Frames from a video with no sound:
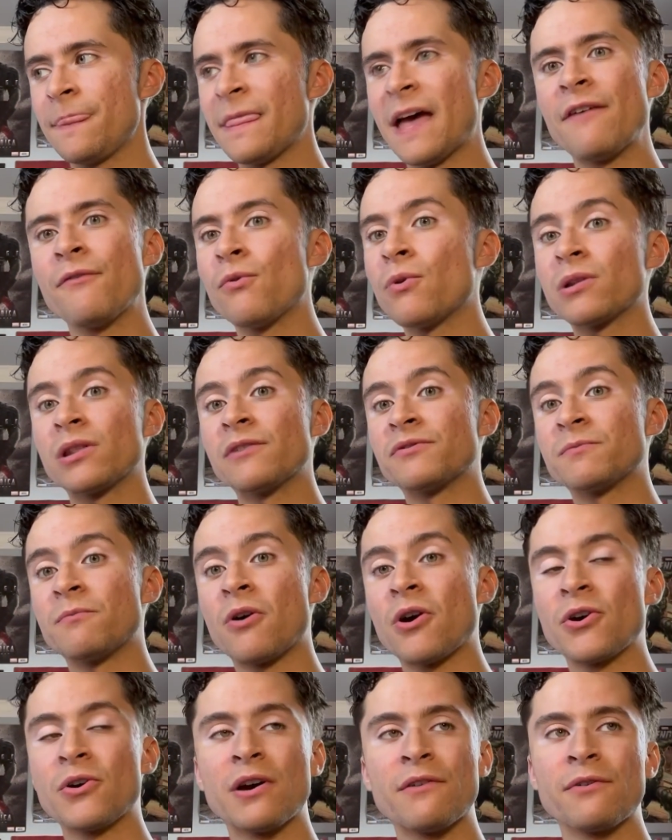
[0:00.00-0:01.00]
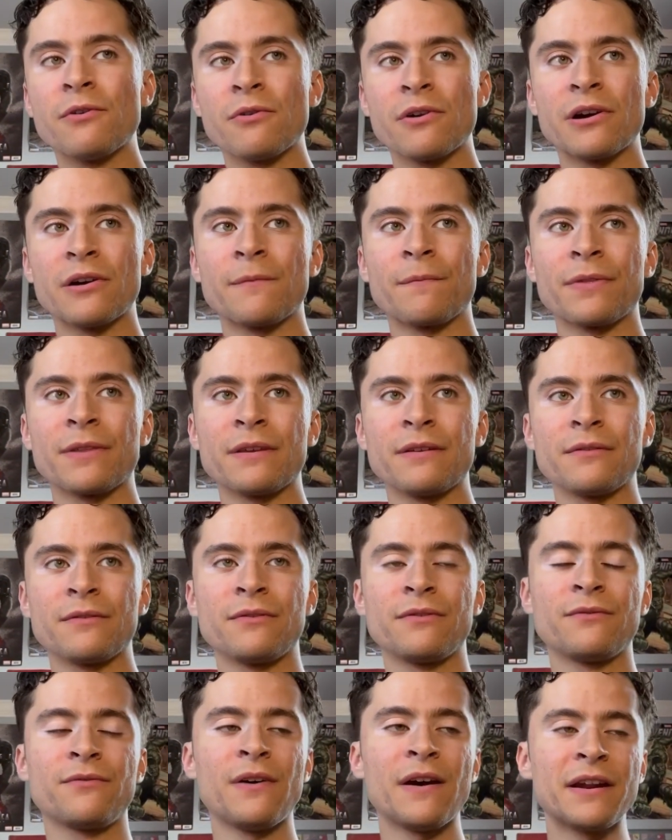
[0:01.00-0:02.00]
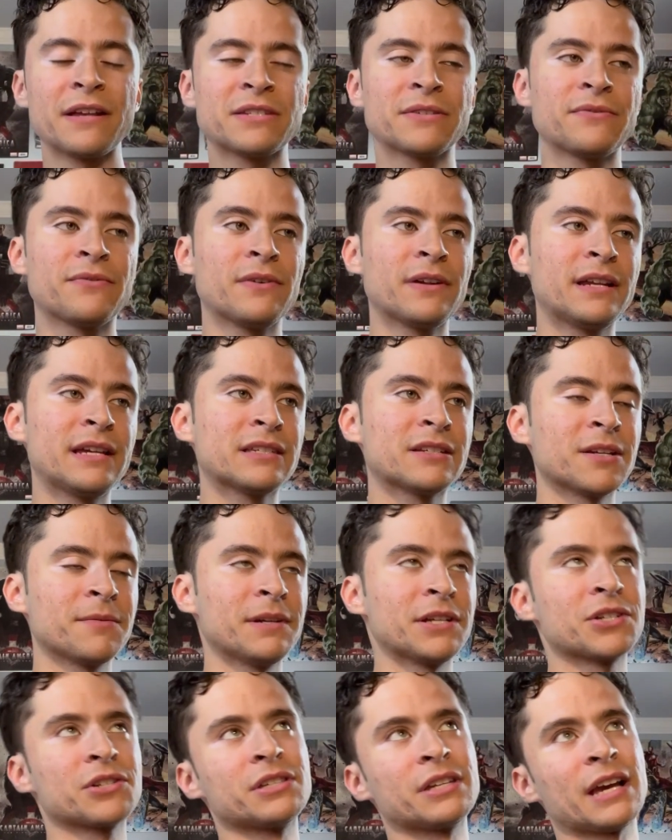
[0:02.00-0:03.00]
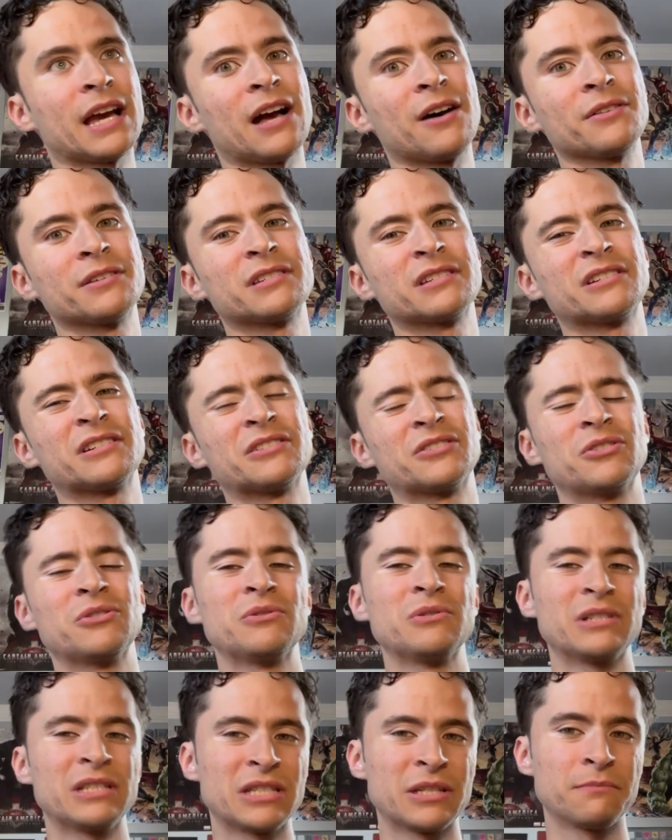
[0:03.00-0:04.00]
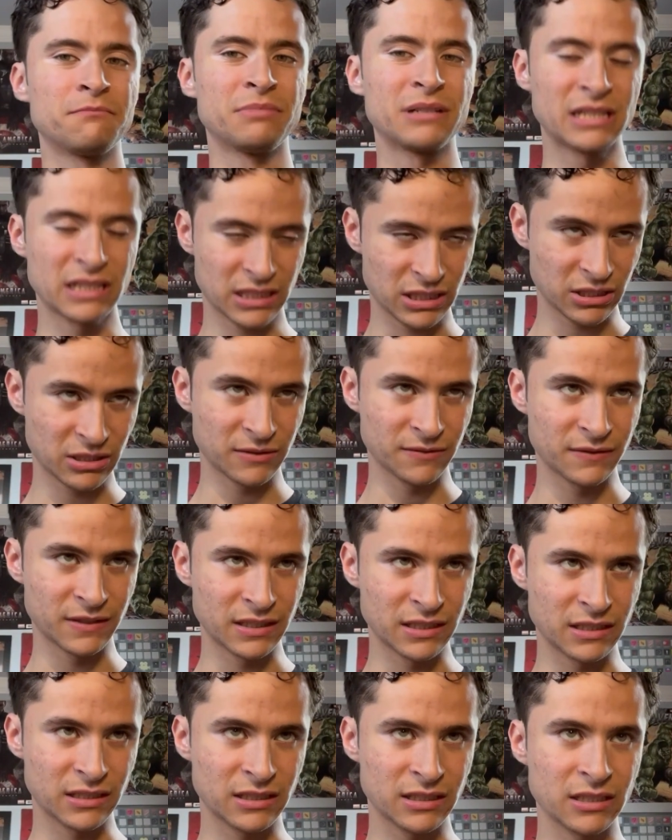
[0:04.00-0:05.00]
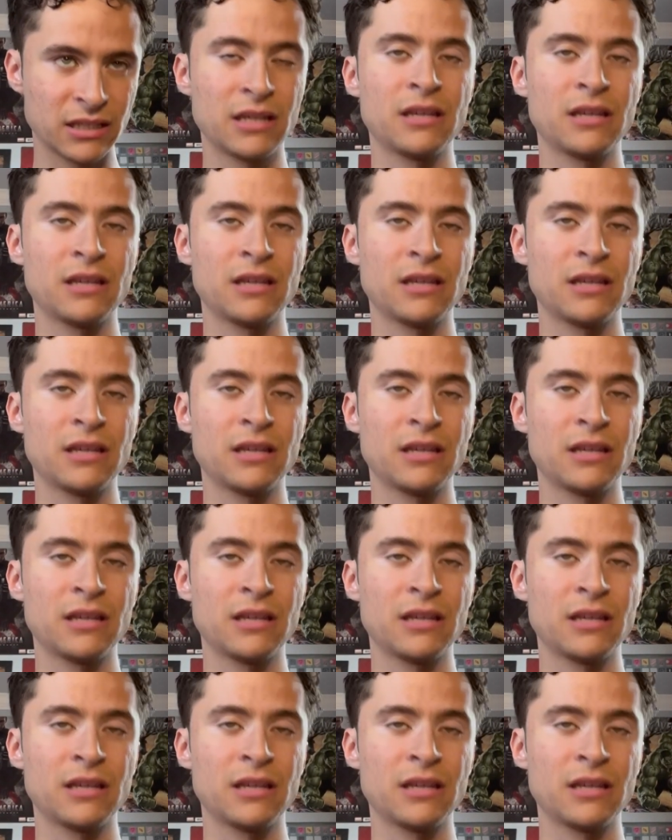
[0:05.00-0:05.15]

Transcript: Everyone loves Mario everywhere. Five Nights at Freddy's is going to be interesting how this is going to do in the box office.